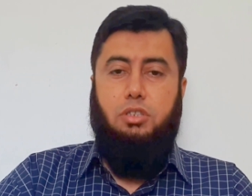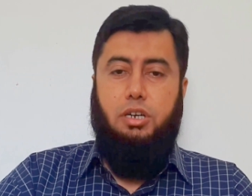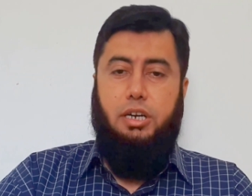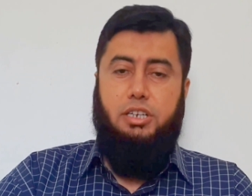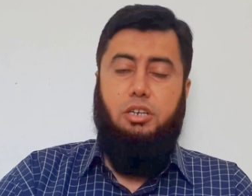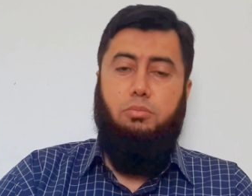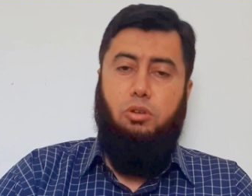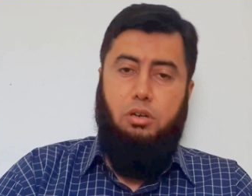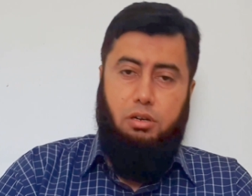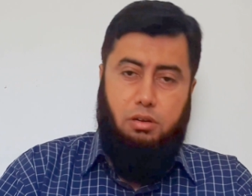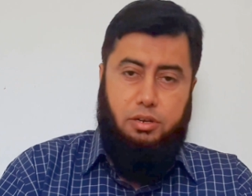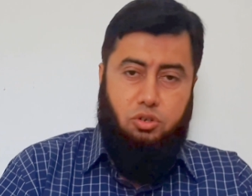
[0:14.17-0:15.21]
The writing
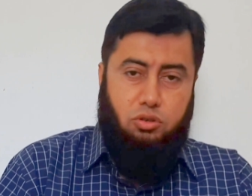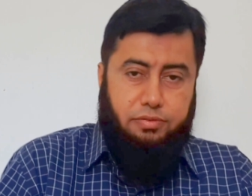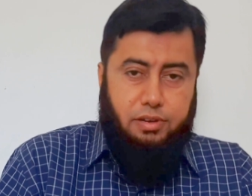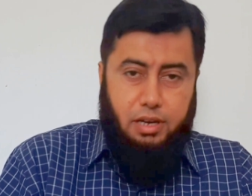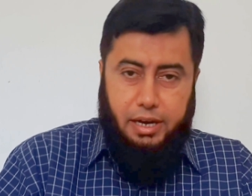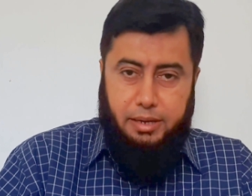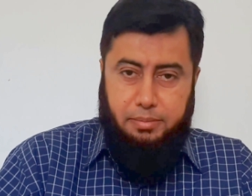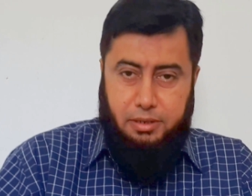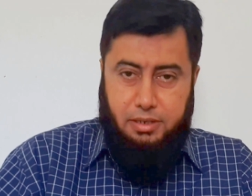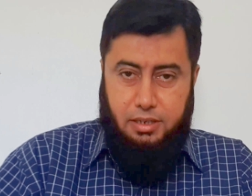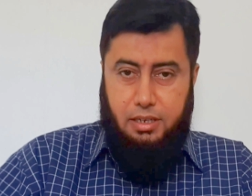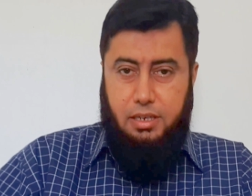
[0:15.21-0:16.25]
module in TOEFL
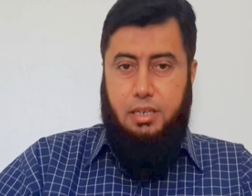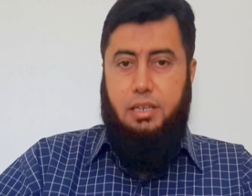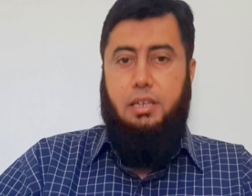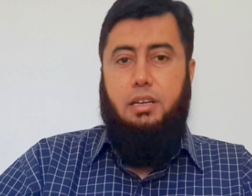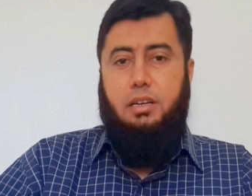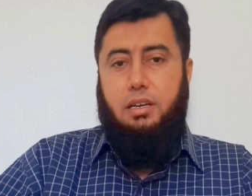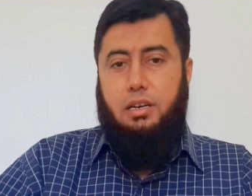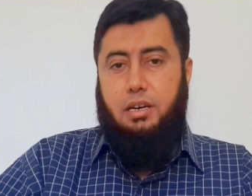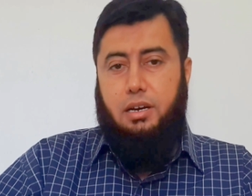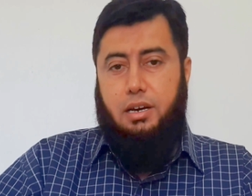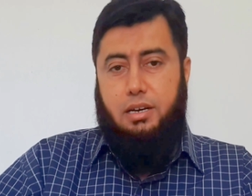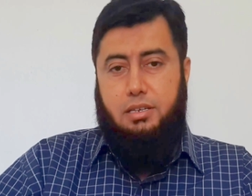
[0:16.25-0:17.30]
iBT
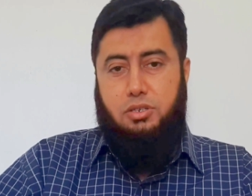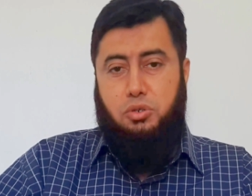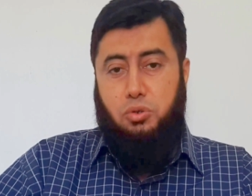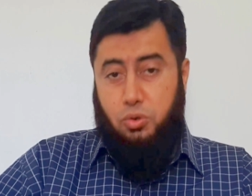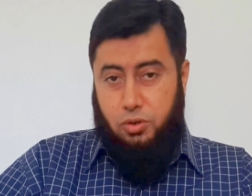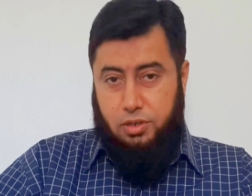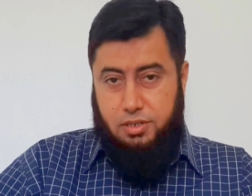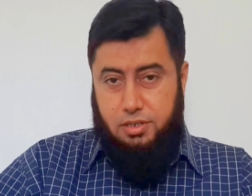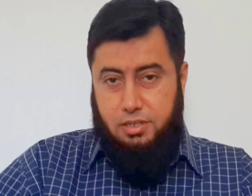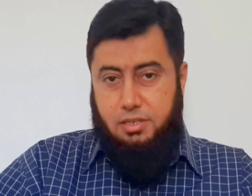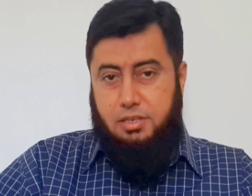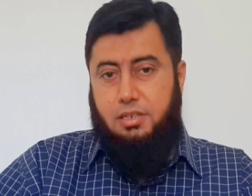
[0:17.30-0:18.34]
has 2
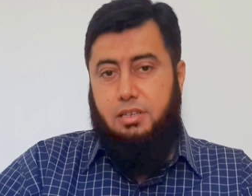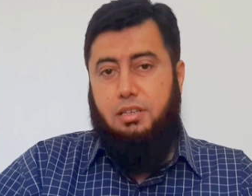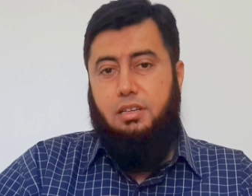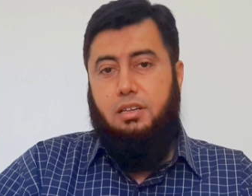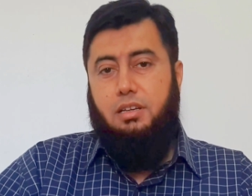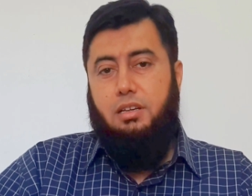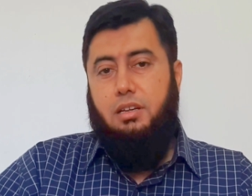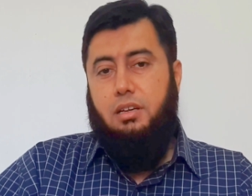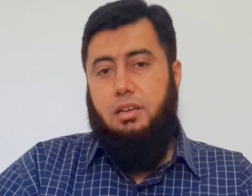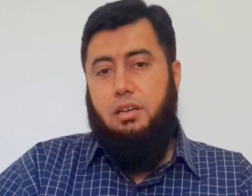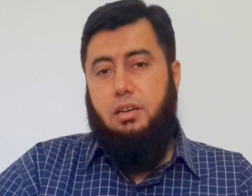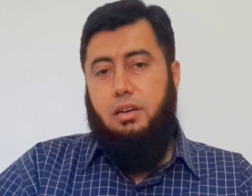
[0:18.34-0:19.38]
questions
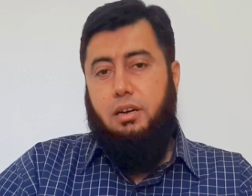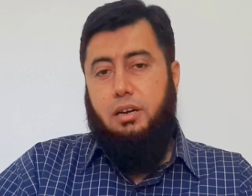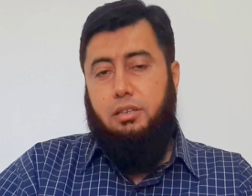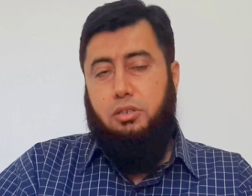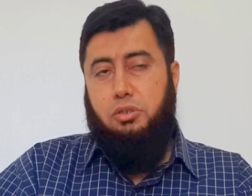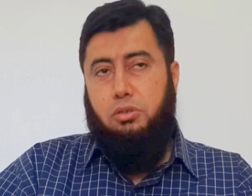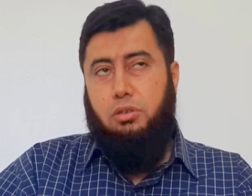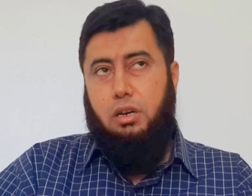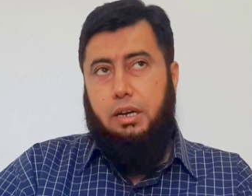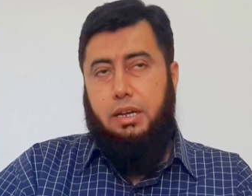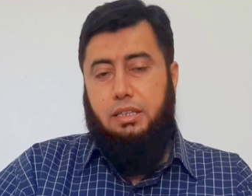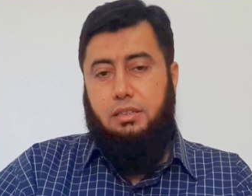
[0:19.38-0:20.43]
and the
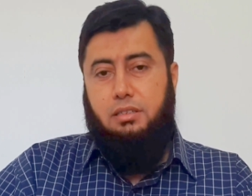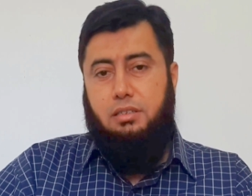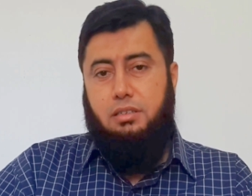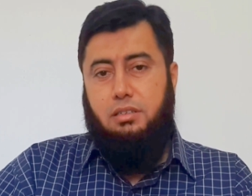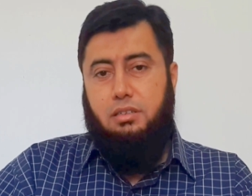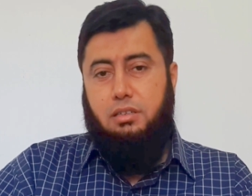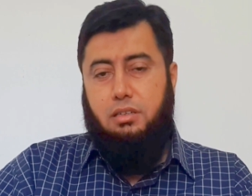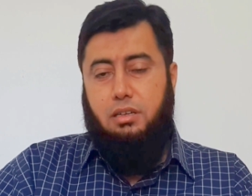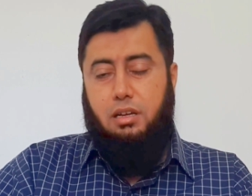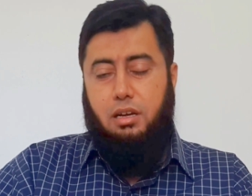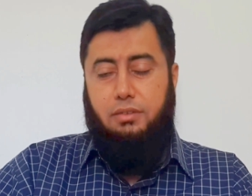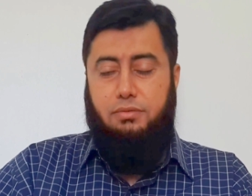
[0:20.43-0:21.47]
total length
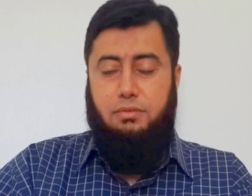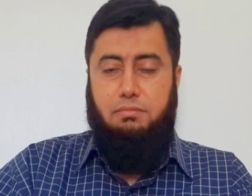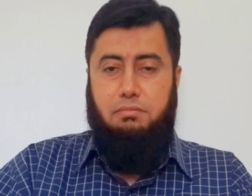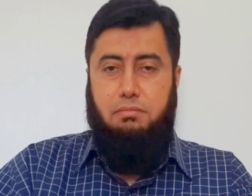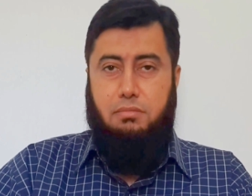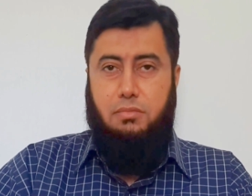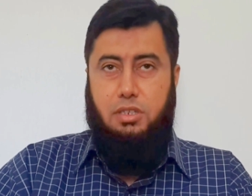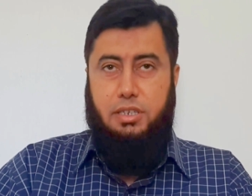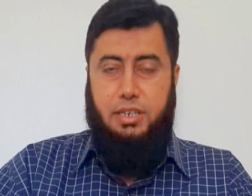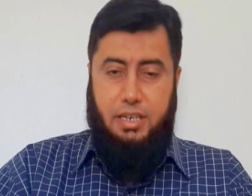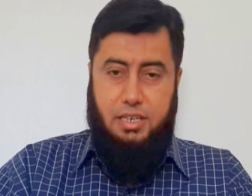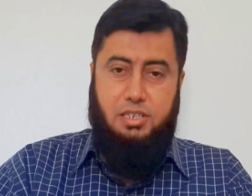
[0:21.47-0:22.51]
of the
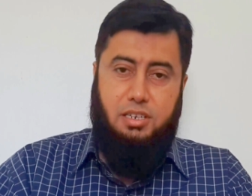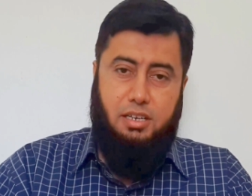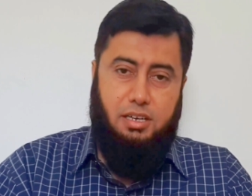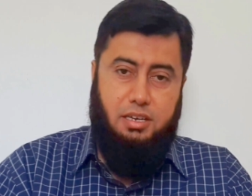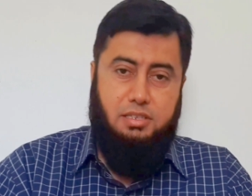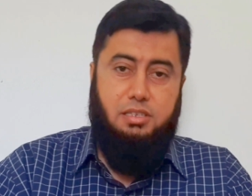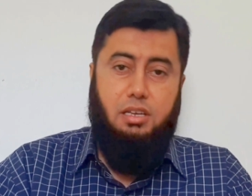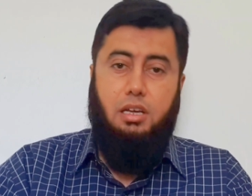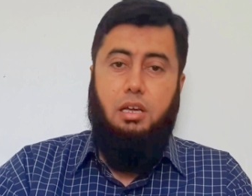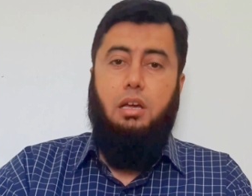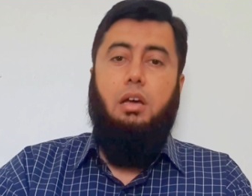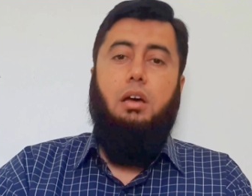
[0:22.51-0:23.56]
test is
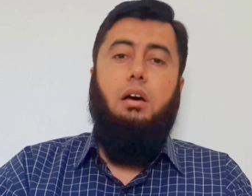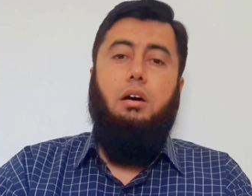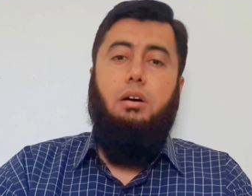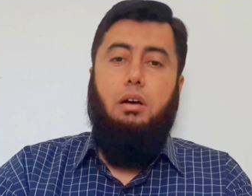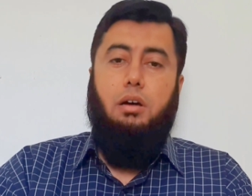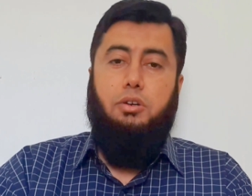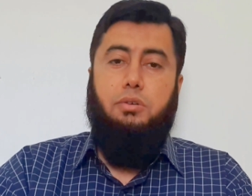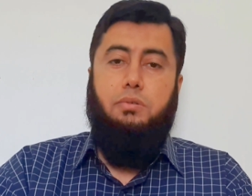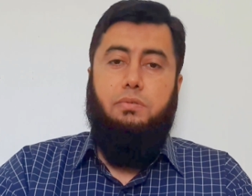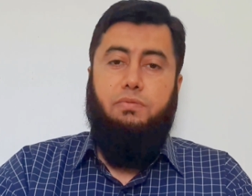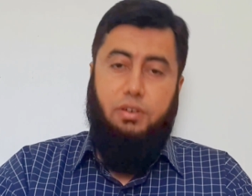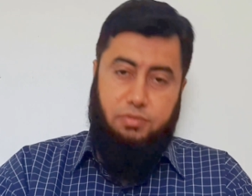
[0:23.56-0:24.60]

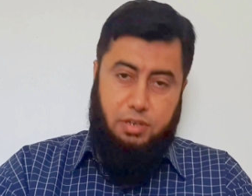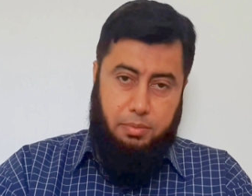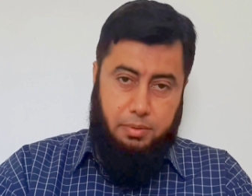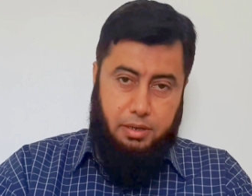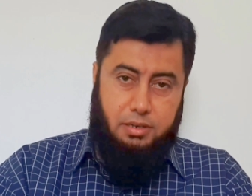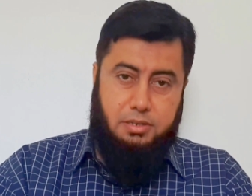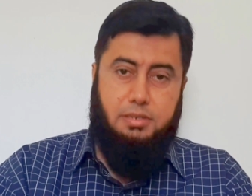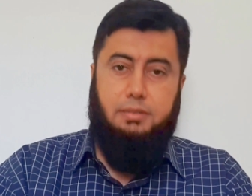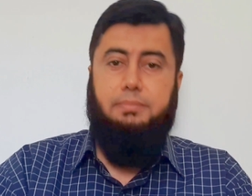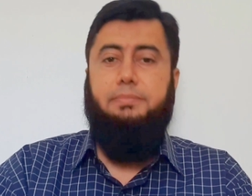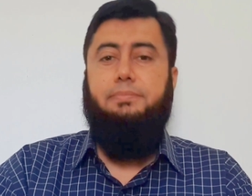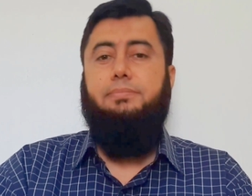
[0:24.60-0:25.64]
50
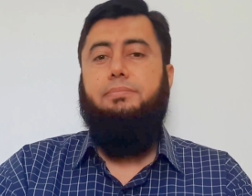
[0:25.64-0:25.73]
minutes